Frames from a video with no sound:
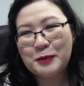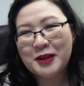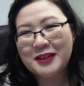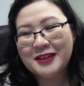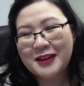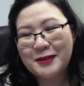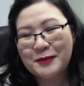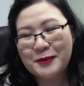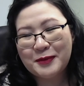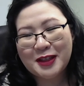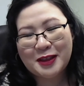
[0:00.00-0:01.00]
bit of
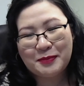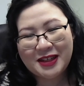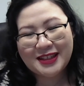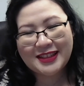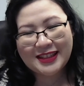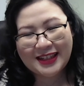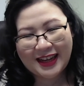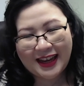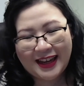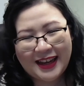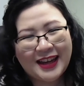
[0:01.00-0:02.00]
time with me
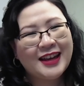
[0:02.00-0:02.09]
today.